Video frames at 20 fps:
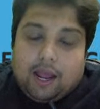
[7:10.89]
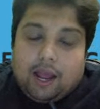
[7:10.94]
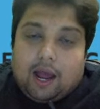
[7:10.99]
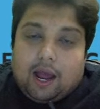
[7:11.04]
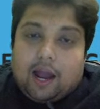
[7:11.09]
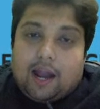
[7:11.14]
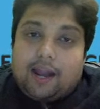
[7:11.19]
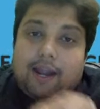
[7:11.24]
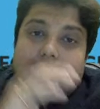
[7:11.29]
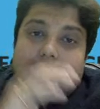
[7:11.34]

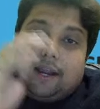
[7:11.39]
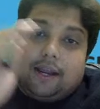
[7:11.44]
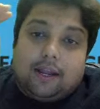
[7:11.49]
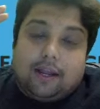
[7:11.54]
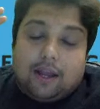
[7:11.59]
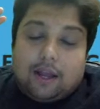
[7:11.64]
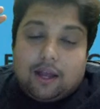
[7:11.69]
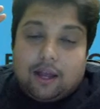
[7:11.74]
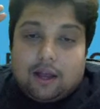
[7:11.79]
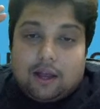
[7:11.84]

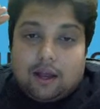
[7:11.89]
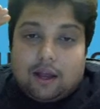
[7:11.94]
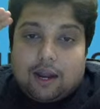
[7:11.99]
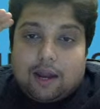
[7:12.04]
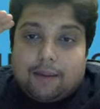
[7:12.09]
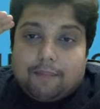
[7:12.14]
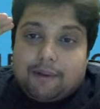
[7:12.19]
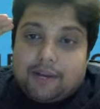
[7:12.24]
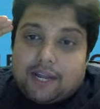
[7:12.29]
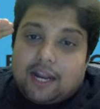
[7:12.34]
I
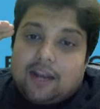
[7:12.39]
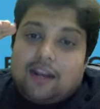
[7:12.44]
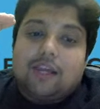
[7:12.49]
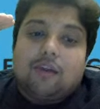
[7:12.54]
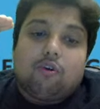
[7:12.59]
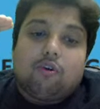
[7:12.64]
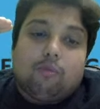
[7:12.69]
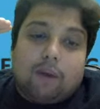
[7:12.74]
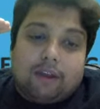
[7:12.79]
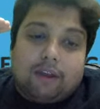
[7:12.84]
am telling
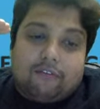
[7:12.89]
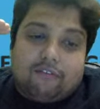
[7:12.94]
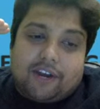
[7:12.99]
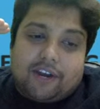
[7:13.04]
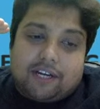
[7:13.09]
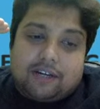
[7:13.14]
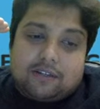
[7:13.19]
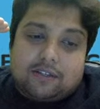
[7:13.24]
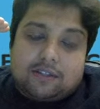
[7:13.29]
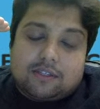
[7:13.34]
you, my
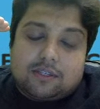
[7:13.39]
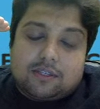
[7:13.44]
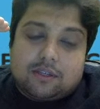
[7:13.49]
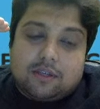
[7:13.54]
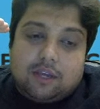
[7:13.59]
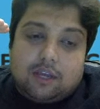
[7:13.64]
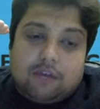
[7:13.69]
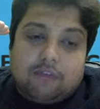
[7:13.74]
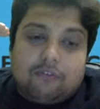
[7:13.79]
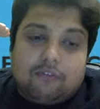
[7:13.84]
friends,
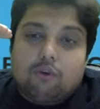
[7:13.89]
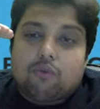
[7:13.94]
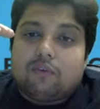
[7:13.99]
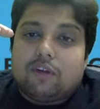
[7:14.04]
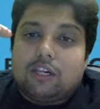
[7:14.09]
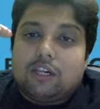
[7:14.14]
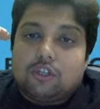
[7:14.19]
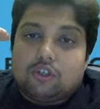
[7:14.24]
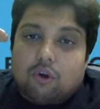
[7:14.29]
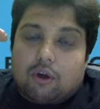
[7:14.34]
if you
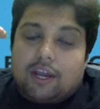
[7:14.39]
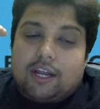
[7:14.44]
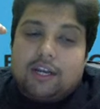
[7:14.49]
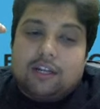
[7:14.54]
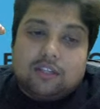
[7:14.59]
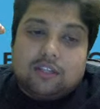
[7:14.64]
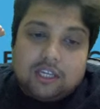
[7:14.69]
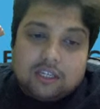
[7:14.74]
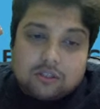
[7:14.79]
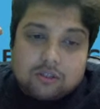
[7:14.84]
will
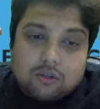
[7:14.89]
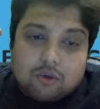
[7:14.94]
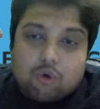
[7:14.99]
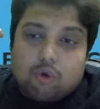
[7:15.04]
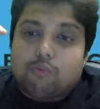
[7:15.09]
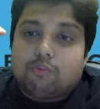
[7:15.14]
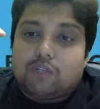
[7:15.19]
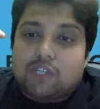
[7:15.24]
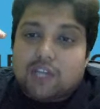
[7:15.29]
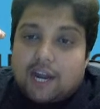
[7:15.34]
join this
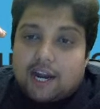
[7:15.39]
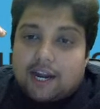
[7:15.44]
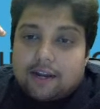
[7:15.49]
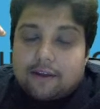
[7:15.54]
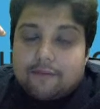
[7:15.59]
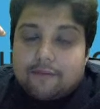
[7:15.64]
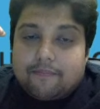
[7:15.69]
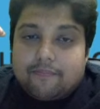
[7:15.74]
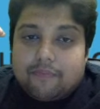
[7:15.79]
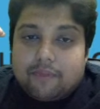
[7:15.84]
group
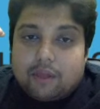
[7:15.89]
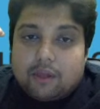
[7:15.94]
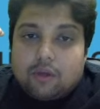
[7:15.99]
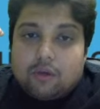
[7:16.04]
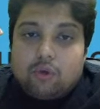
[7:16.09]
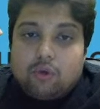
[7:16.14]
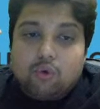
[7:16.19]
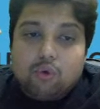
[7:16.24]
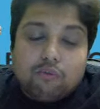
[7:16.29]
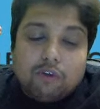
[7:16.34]
chat,
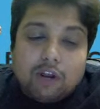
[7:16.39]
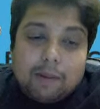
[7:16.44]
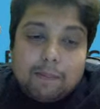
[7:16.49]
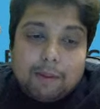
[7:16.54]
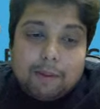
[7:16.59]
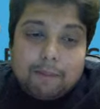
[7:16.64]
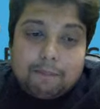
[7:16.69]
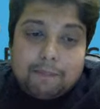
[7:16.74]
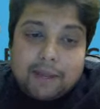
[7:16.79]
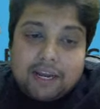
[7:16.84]
you will
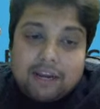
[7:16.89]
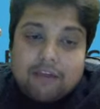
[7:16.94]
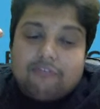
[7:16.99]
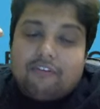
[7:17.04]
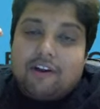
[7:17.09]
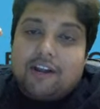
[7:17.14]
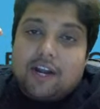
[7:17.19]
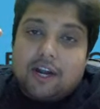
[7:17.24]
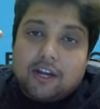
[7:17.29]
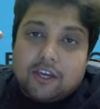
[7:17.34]
be
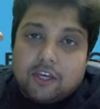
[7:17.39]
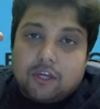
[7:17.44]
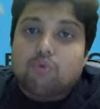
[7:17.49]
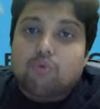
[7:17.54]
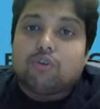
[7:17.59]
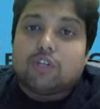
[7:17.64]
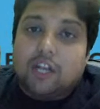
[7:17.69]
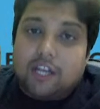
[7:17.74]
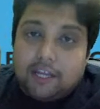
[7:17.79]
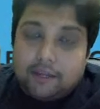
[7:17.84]
benefited
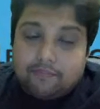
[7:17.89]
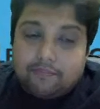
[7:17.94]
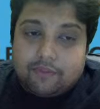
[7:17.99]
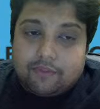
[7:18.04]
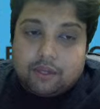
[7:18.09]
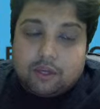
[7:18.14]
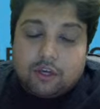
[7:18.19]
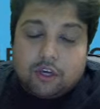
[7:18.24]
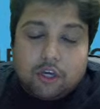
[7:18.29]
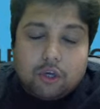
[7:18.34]
hugely,
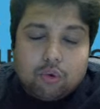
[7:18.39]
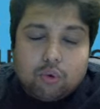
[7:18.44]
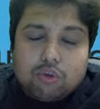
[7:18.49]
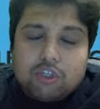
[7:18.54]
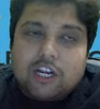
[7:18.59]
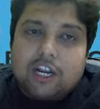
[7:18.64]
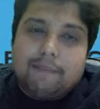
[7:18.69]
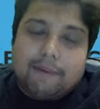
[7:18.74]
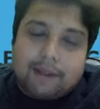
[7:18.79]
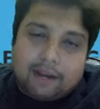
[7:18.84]

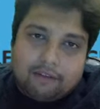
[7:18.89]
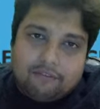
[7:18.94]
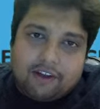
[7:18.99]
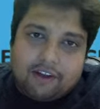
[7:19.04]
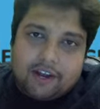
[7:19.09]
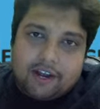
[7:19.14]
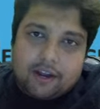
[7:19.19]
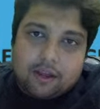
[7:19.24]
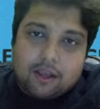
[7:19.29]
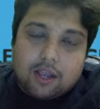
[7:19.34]
hugely
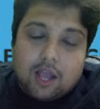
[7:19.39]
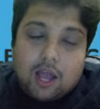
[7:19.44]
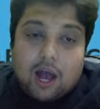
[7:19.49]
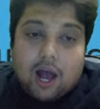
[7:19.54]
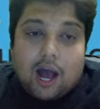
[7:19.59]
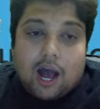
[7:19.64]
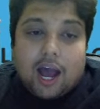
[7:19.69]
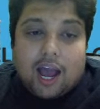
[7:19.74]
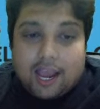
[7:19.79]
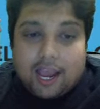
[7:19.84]
benefited.
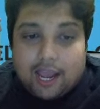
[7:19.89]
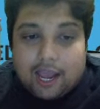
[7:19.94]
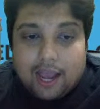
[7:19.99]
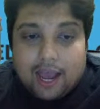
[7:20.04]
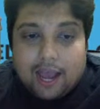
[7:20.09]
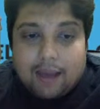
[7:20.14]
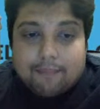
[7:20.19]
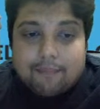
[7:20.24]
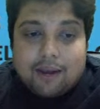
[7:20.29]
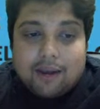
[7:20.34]
I
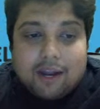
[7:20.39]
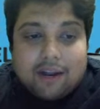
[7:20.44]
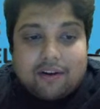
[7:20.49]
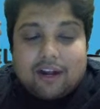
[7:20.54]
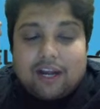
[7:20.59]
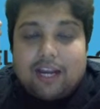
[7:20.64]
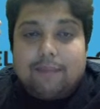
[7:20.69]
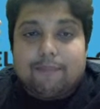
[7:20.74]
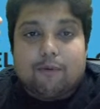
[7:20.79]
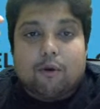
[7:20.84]
am
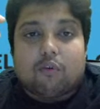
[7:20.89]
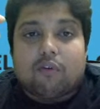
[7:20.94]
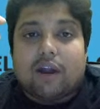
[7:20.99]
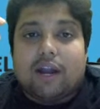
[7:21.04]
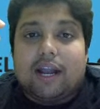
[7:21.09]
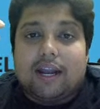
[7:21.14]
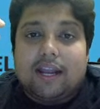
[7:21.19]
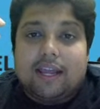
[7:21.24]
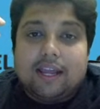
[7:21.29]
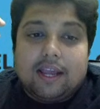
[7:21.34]
literally
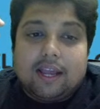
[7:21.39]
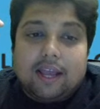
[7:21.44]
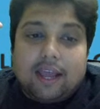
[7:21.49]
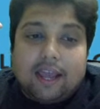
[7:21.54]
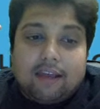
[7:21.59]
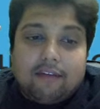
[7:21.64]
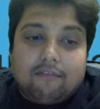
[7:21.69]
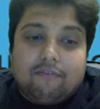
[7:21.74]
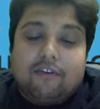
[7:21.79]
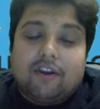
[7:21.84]
providing
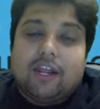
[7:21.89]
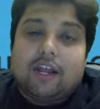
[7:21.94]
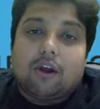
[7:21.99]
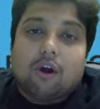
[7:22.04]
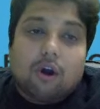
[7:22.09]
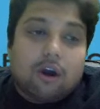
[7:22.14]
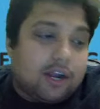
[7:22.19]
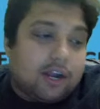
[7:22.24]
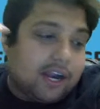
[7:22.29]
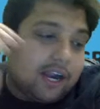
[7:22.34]
every
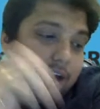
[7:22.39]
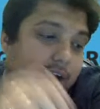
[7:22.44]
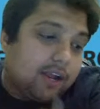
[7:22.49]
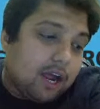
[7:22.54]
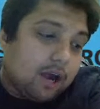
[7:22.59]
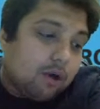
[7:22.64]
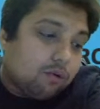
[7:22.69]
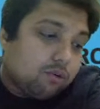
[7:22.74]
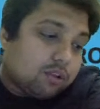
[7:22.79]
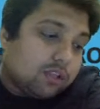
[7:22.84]
content
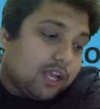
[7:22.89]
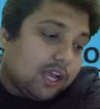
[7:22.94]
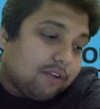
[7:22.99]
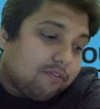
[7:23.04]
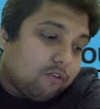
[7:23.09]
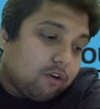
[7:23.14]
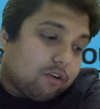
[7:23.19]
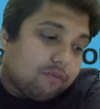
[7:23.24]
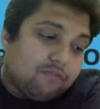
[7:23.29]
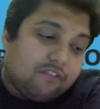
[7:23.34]
out there
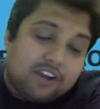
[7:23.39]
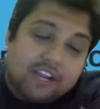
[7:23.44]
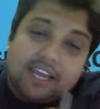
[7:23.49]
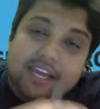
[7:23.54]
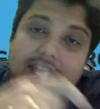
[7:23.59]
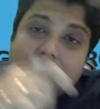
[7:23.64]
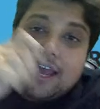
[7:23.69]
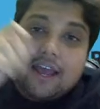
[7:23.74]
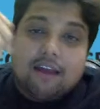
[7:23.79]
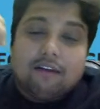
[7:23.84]
for
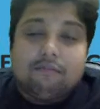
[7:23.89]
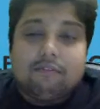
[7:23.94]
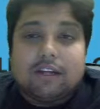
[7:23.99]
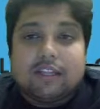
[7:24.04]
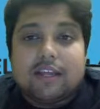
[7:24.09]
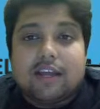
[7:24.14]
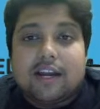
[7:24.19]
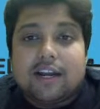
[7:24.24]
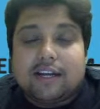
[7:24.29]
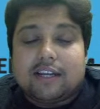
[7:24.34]
free,
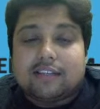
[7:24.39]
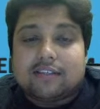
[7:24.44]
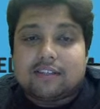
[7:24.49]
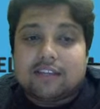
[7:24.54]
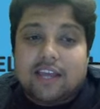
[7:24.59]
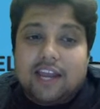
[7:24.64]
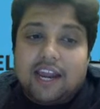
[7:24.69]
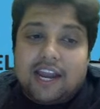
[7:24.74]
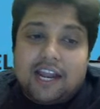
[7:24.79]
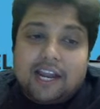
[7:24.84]
whether it is
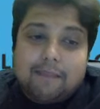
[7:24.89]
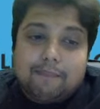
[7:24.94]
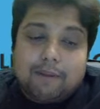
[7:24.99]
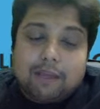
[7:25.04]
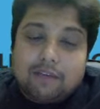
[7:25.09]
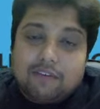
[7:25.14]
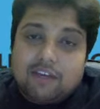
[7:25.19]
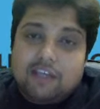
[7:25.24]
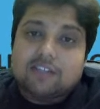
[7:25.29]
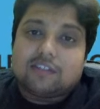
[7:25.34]
GATE
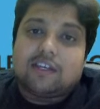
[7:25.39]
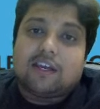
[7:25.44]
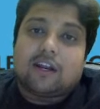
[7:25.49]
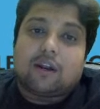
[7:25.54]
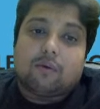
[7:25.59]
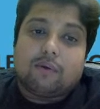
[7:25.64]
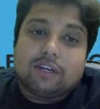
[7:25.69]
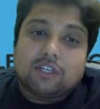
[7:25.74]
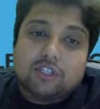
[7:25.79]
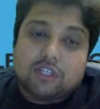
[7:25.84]
previous year
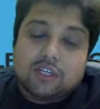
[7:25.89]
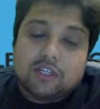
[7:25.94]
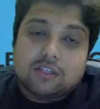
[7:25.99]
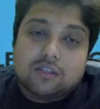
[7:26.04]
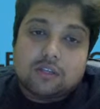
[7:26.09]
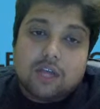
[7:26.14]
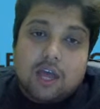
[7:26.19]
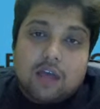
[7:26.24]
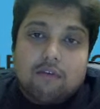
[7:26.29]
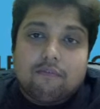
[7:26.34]

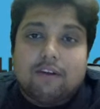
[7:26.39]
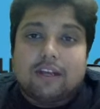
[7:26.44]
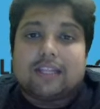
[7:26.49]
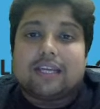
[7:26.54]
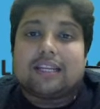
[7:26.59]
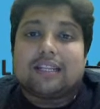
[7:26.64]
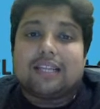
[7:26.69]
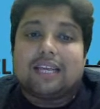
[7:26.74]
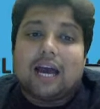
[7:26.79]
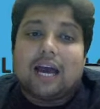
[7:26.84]
questions,
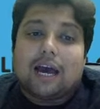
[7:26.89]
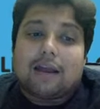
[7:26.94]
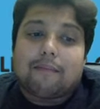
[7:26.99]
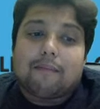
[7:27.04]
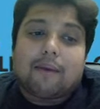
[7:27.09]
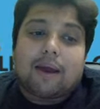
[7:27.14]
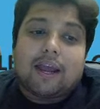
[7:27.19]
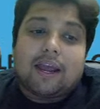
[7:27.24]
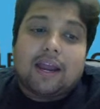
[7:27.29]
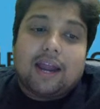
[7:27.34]
whether they are
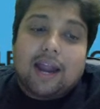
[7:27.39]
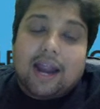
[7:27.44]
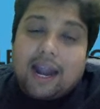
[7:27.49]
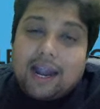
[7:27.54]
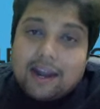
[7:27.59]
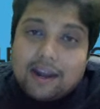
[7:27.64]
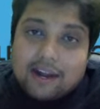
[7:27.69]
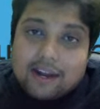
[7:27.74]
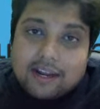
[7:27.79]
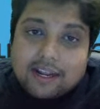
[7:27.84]
my
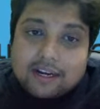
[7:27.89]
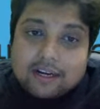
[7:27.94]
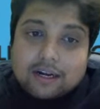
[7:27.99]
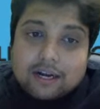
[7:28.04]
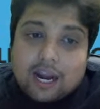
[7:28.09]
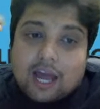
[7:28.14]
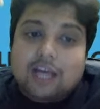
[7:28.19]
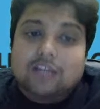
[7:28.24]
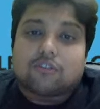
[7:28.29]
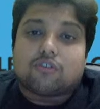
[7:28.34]
handwritten
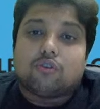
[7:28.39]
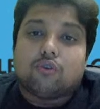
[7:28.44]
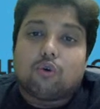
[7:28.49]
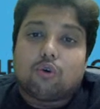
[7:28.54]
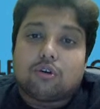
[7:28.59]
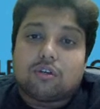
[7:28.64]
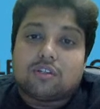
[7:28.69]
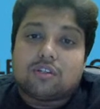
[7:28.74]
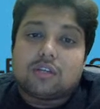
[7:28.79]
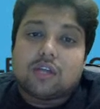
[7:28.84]
class
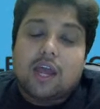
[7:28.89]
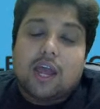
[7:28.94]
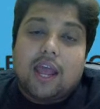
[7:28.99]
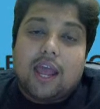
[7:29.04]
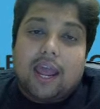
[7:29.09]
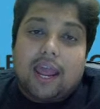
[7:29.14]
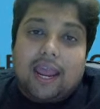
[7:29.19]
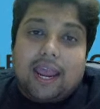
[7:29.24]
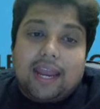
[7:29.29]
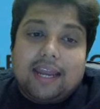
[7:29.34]
notes,
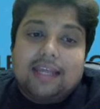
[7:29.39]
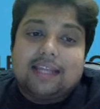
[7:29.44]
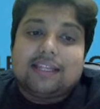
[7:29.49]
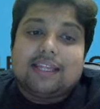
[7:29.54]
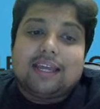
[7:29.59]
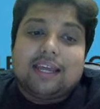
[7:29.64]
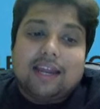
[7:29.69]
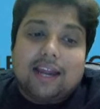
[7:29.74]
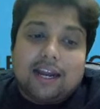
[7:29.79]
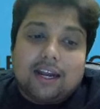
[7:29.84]

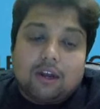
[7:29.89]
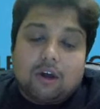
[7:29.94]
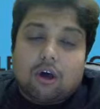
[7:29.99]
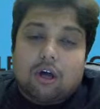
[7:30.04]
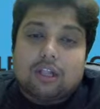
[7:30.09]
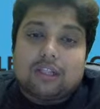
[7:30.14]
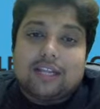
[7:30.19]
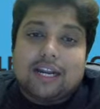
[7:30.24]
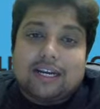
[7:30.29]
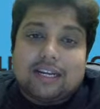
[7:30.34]
anything at
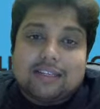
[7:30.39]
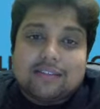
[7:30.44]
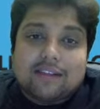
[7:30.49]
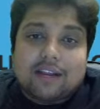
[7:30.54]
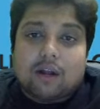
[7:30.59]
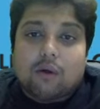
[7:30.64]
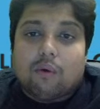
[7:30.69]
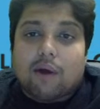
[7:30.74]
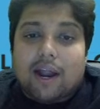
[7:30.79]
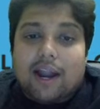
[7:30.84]
all that is
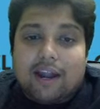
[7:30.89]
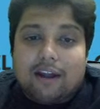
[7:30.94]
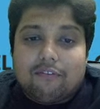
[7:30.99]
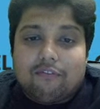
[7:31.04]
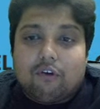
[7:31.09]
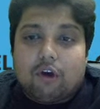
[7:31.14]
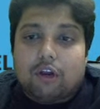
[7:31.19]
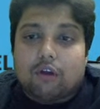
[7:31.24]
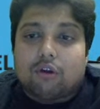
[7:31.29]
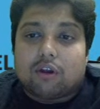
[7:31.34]
required
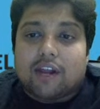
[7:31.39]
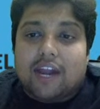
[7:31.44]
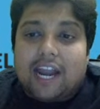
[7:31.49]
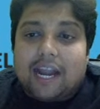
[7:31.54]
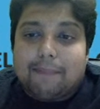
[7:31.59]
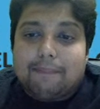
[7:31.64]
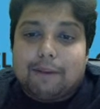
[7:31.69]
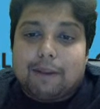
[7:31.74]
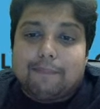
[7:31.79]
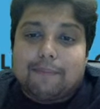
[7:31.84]
for your
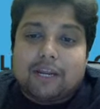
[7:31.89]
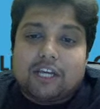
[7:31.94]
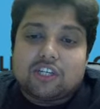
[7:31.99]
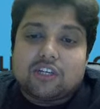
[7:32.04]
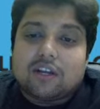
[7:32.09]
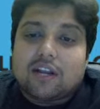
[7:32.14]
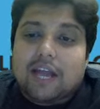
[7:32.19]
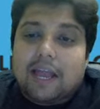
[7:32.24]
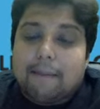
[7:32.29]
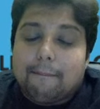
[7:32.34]
GATE
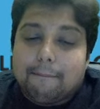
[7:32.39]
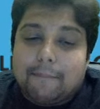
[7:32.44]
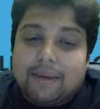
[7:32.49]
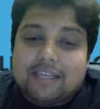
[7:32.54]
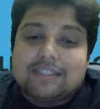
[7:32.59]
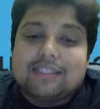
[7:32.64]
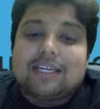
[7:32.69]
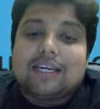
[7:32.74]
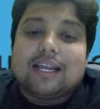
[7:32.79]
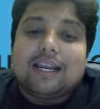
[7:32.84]
preparation. I am
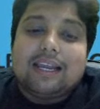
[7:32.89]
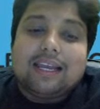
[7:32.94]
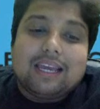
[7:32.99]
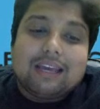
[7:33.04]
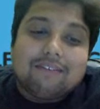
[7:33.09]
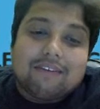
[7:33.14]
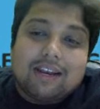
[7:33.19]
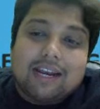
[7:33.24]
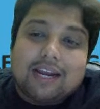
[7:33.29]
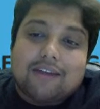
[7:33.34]
basically
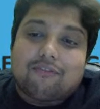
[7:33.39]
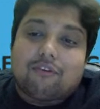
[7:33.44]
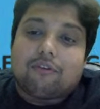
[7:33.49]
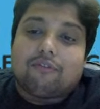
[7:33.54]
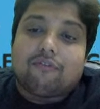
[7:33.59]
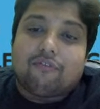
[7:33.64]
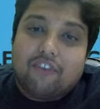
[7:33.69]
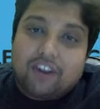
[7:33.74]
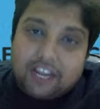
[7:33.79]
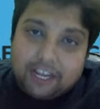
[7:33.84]
giving it for
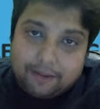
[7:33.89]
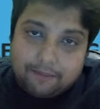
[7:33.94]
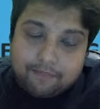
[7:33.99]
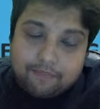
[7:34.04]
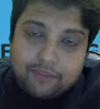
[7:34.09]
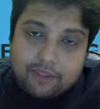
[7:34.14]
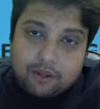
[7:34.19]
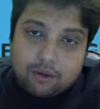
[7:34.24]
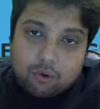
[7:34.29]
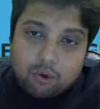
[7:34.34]
free.
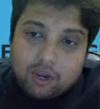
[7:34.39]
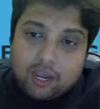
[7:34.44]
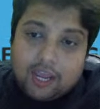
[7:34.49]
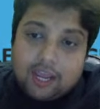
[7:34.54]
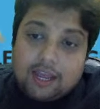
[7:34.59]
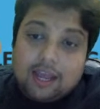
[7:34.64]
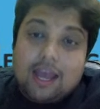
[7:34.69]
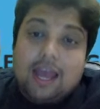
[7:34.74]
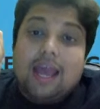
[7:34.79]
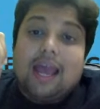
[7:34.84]

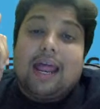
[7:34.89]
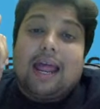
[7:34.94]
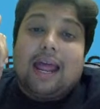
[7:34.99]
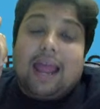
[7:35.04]
Okay.